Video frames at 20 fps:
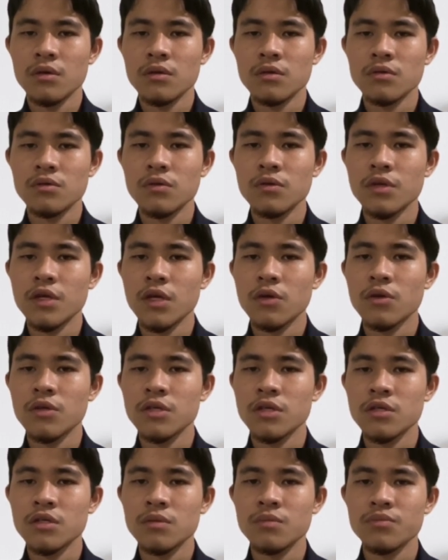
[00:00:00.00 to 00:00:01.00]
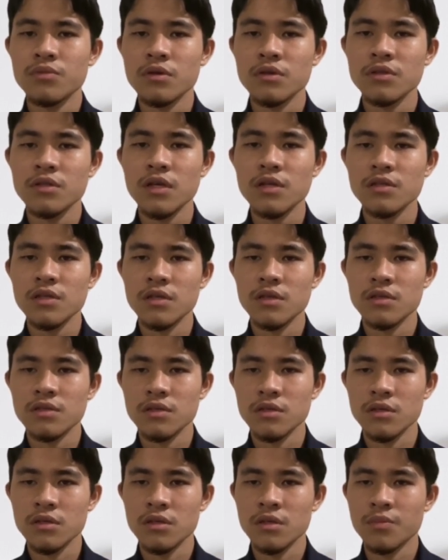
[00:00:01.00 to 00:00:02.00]
So, negotiation process is
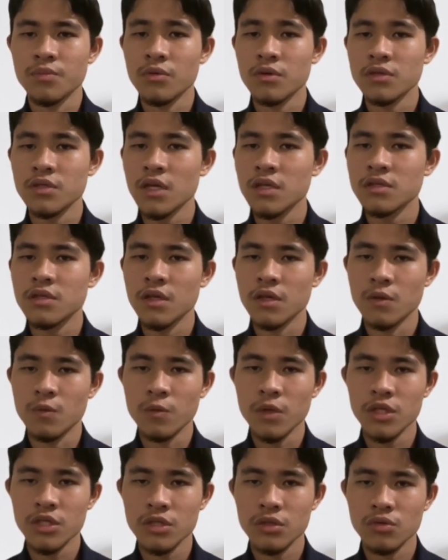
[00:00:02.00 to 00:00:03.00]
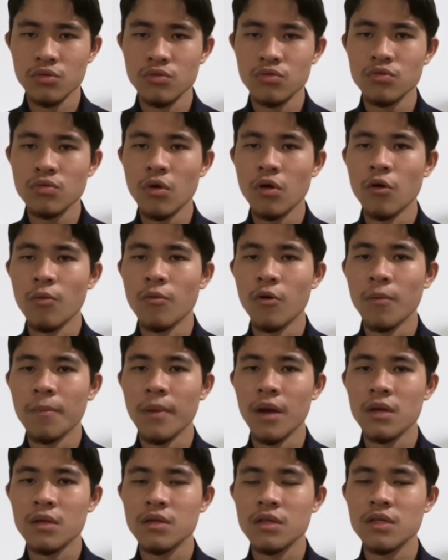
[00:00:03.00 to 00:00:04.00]
a process in which two or more
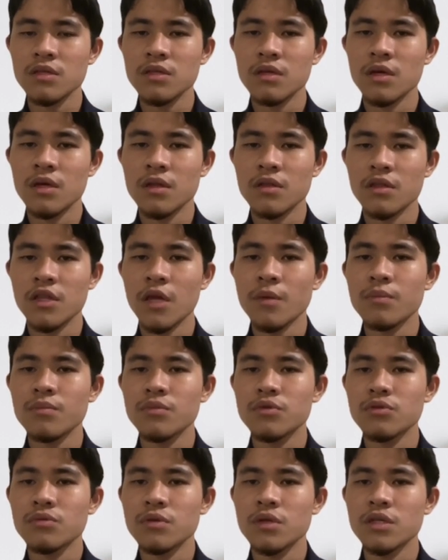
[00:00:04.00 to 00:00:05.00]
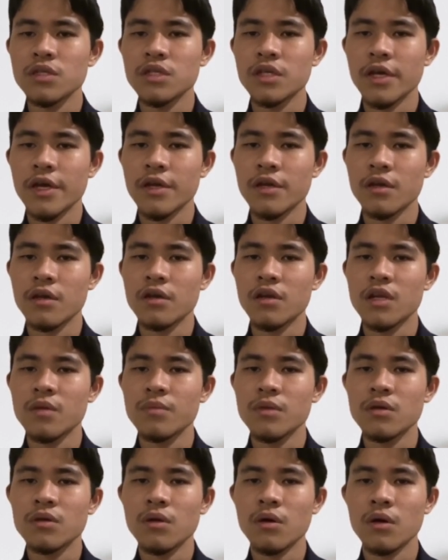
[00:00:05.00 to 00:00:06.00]
parties attempt to reach an
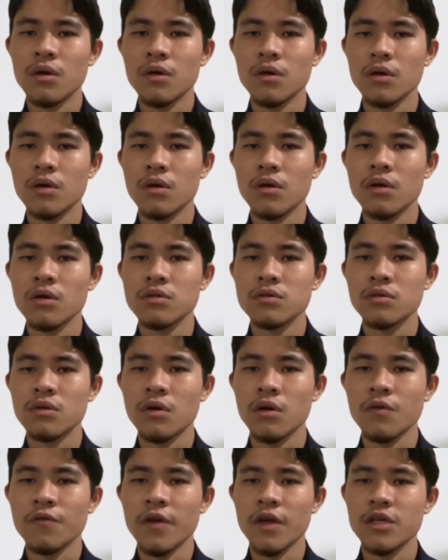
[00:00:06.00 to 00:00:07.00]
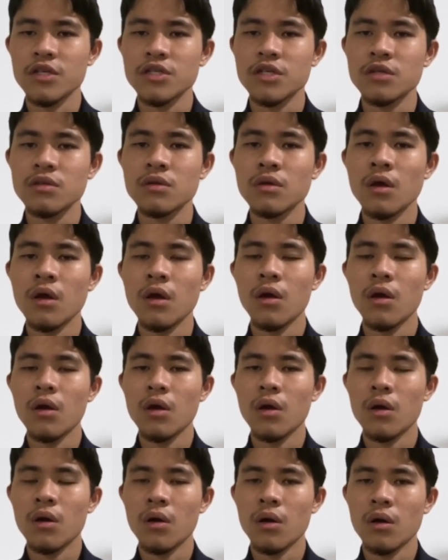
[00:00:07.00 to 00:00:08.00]
agreement on a course of action
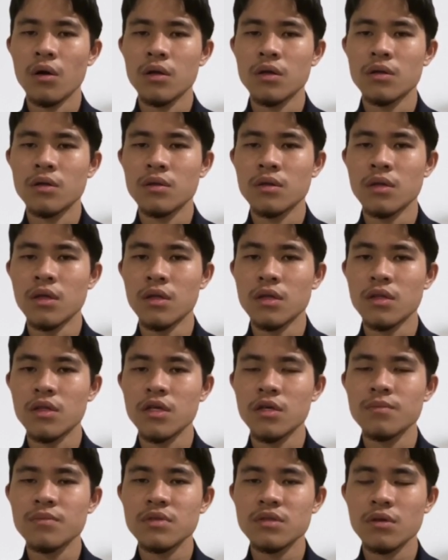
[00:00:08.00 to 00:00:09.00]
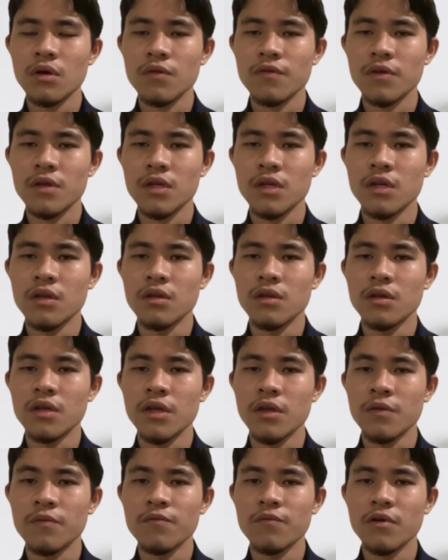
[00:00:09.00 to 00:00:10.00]
or the terms of a deal. It
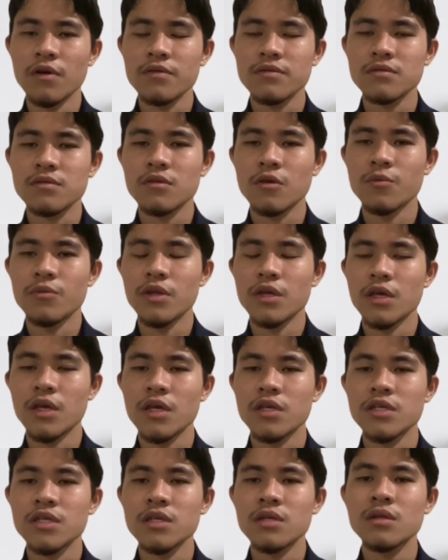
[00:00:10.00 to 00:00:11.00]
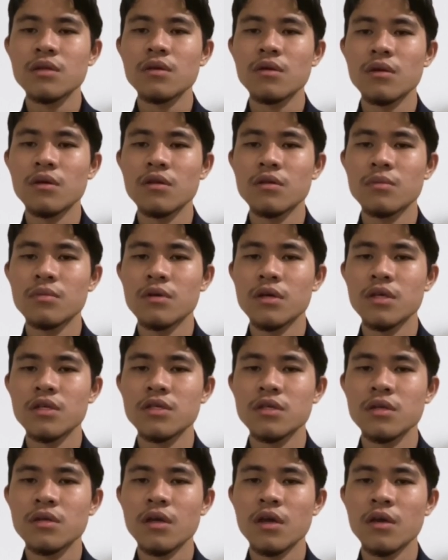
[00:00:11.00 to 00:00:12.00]
involves communication,
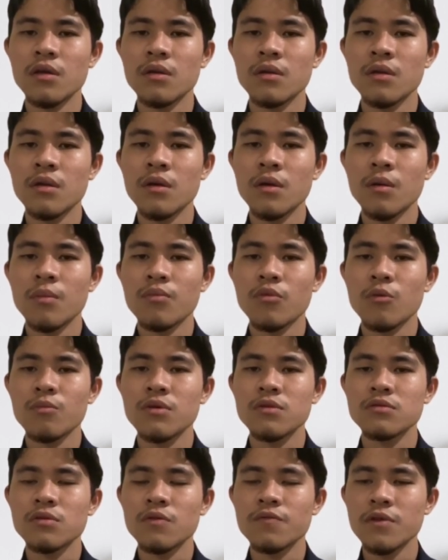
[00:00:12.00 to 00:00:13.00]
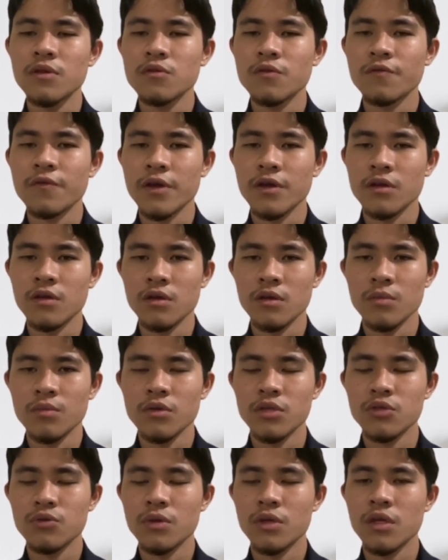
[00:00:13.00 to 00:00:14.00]
collaboration, and problem solving to find a
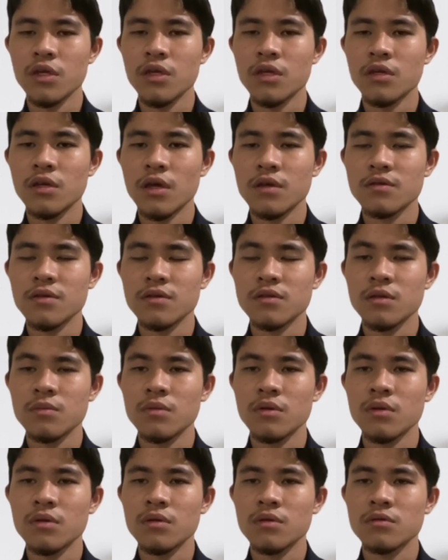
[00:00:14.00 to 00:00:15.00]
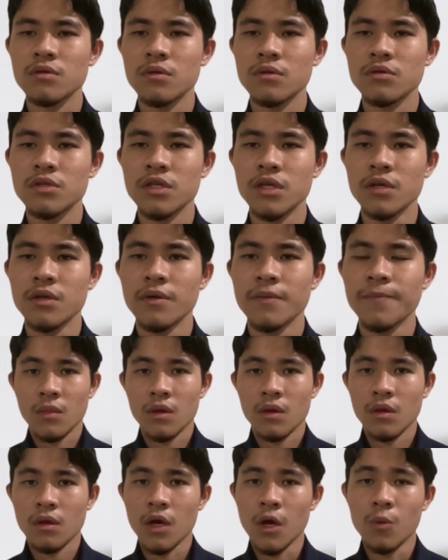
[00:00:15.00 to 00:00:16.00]
mutually acceptable solution.
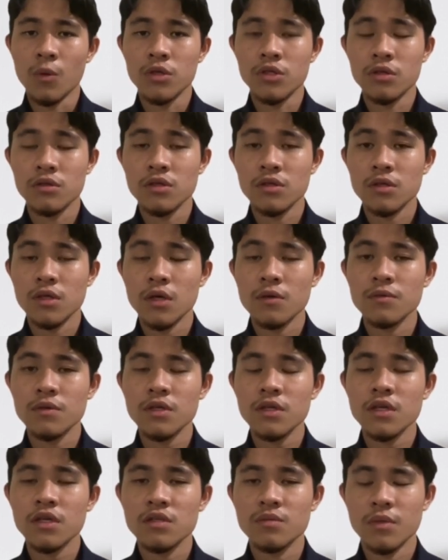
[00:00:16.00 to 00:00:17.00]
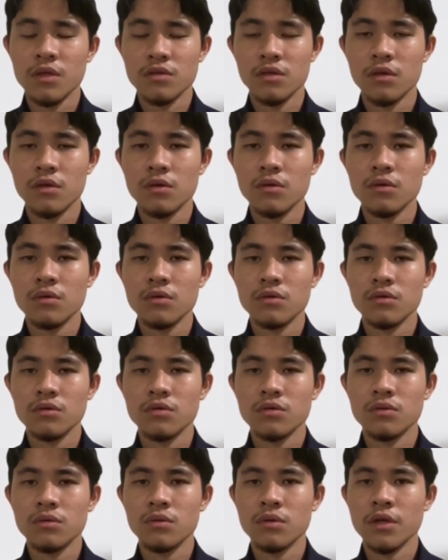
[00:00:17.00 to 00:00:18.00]
Our chosen country is Mexico.
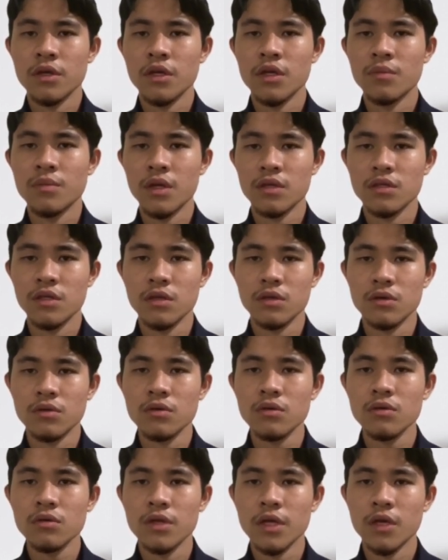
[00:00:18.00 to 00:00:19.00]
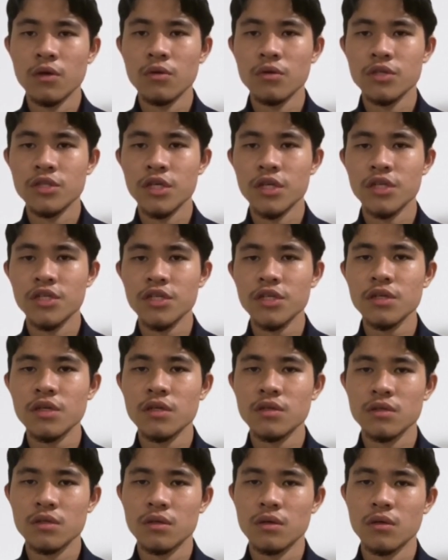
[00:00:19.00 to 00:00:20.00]
So, in Mexico, negotiation
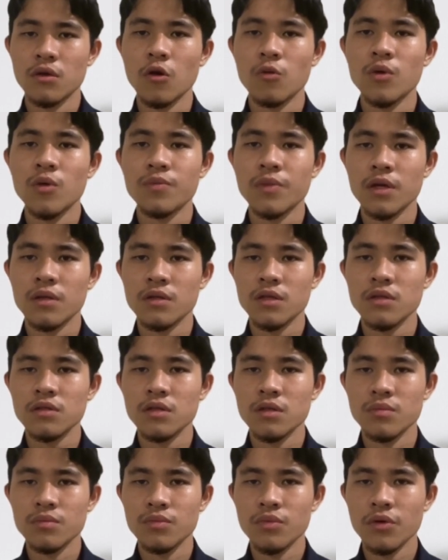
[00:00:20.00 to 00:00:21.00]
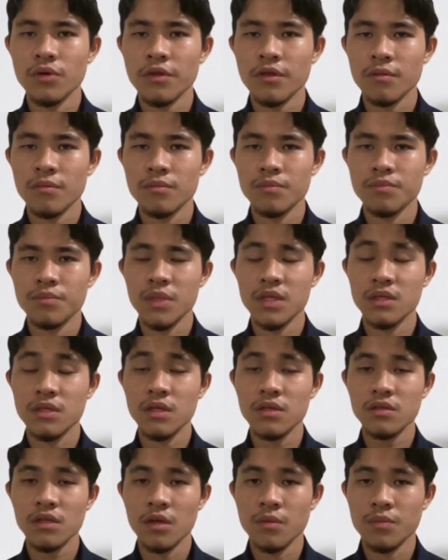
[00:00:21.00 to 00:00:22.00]
is a common practice in both
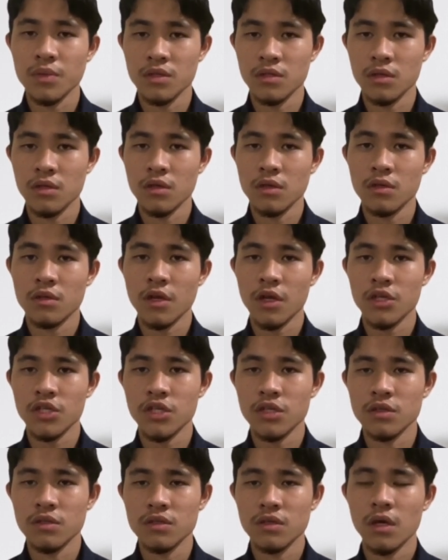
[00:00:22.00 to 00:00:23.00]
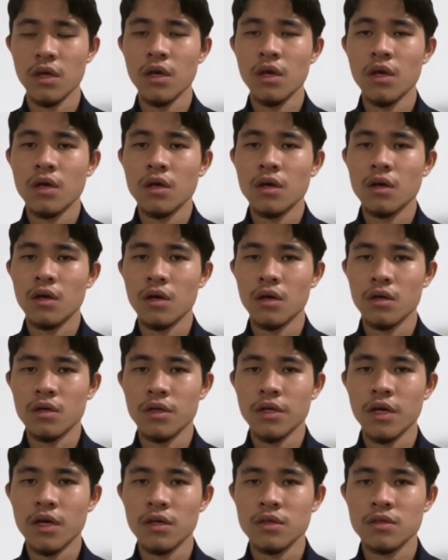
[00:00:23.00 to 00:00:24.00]
business and personal interactions.
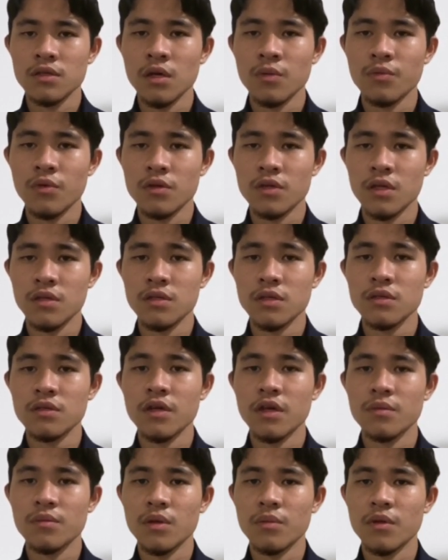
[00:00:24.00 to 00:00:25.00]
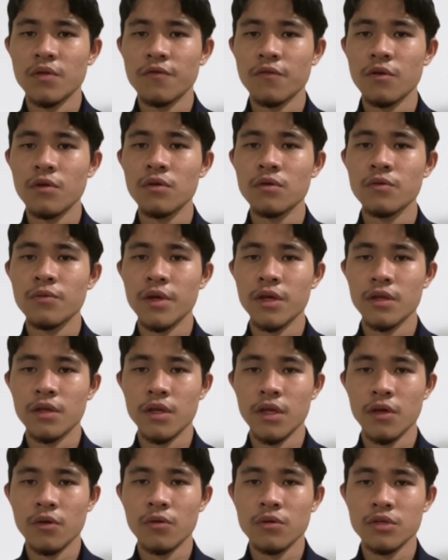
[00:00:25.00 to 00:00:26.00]
There are some processes that may be followed when
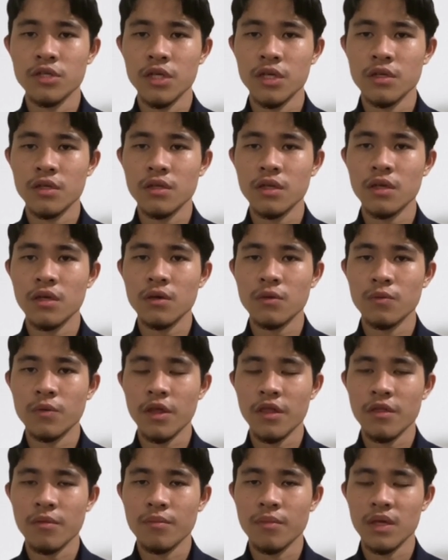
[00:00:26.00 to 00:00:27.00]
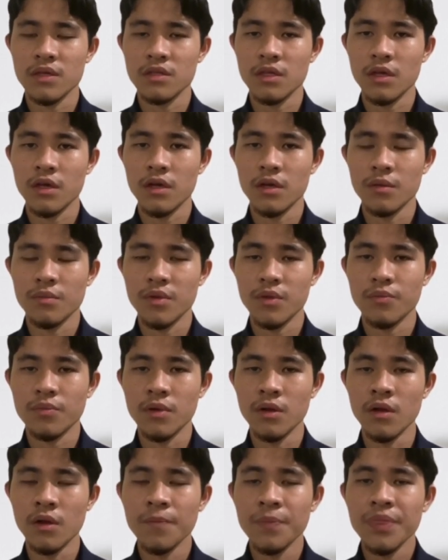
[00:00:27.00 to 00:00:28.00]
negotiating with Mexican
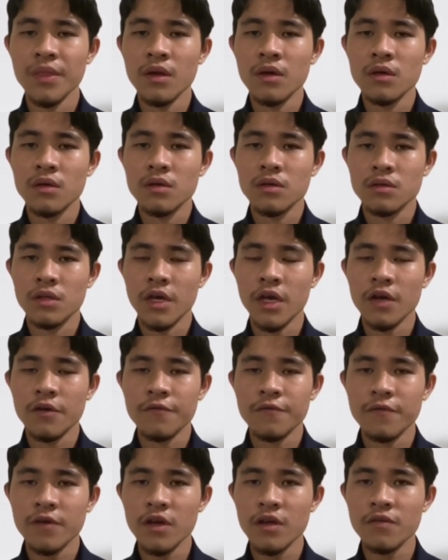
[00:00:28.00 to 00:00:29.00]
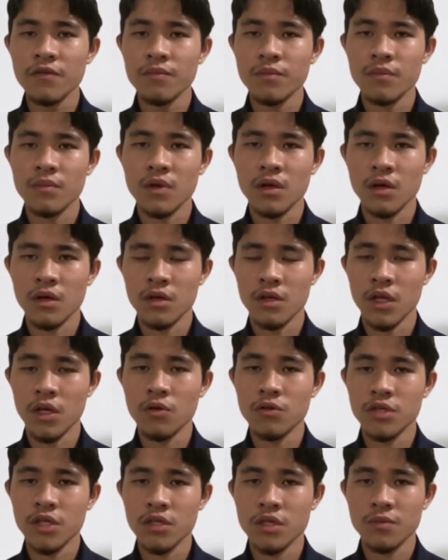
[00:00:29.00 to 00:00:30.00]
people. There are 5
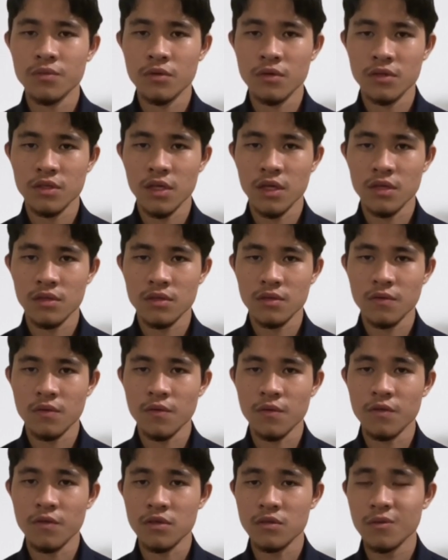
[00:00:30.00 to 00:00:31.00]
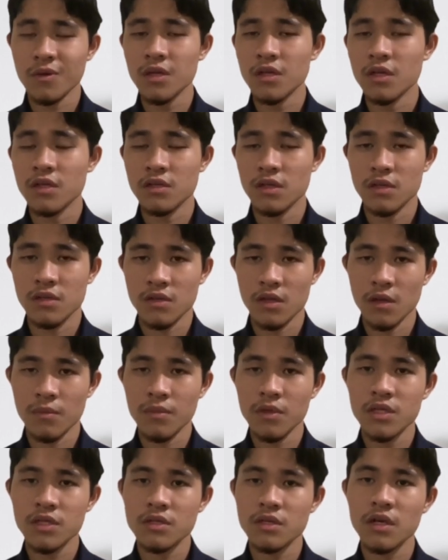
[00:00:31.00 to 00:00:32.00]
negotiation process. The first one is
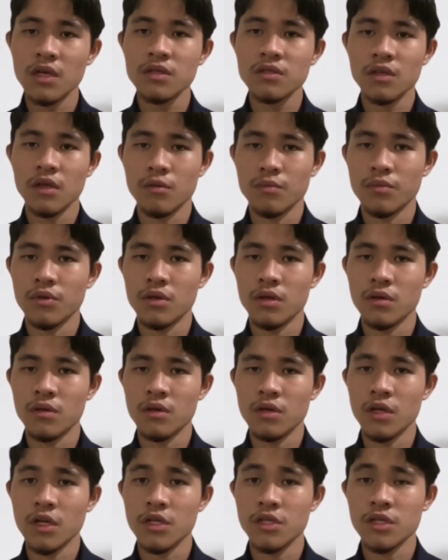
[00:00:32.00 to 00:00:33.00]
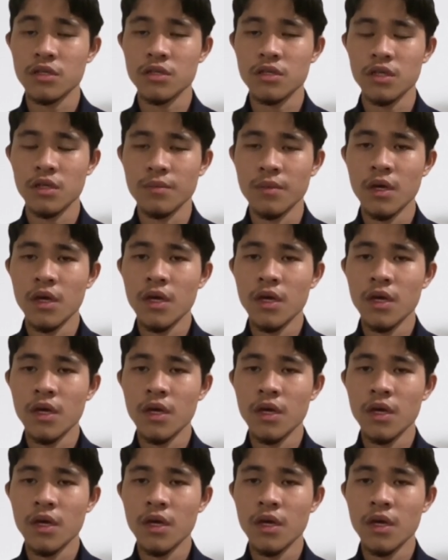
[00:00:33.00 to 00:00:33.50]
establish trust and build a relationship.